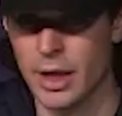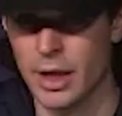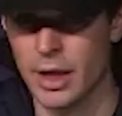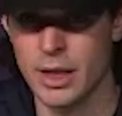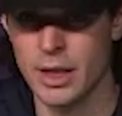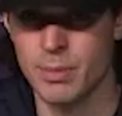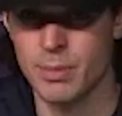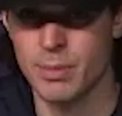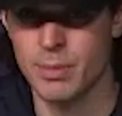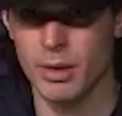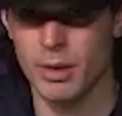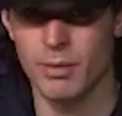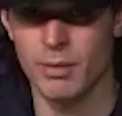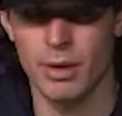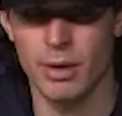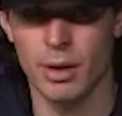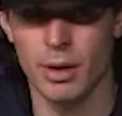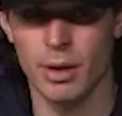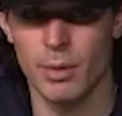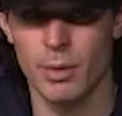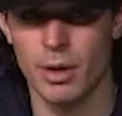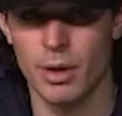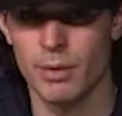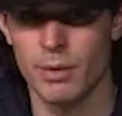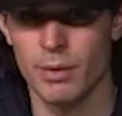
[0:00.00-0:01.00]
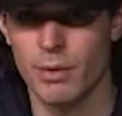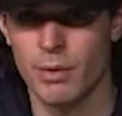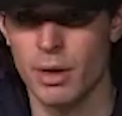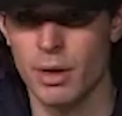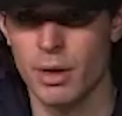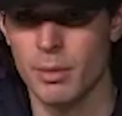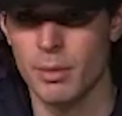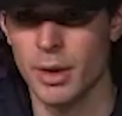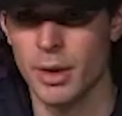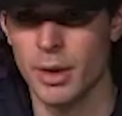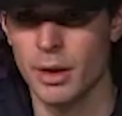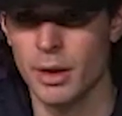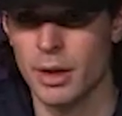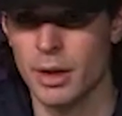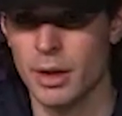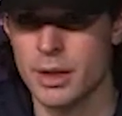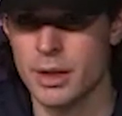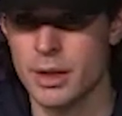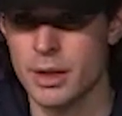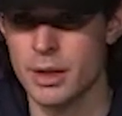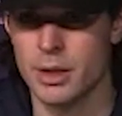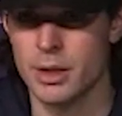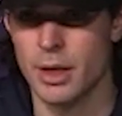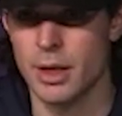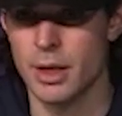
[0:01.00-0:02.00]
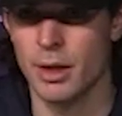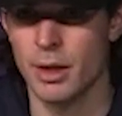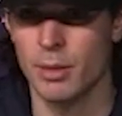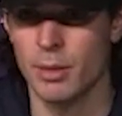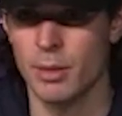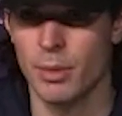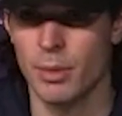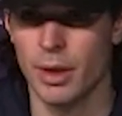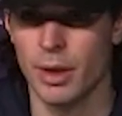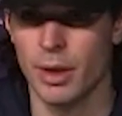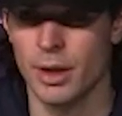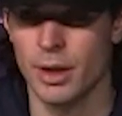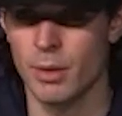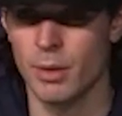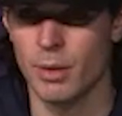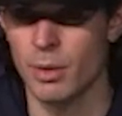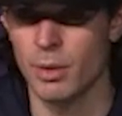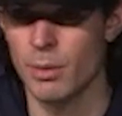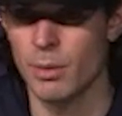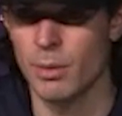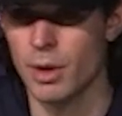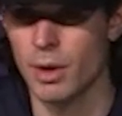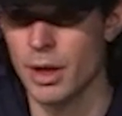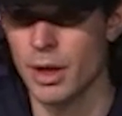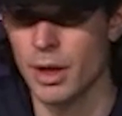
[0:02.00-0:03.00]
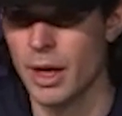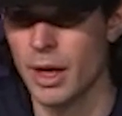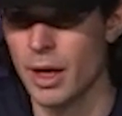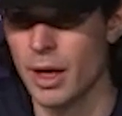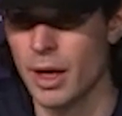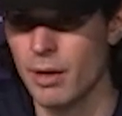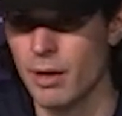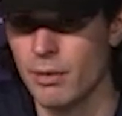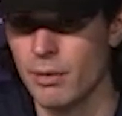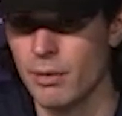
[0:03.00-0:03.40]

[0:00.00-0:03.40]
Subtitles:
played very well in front of me. That's the style of play that we want to have.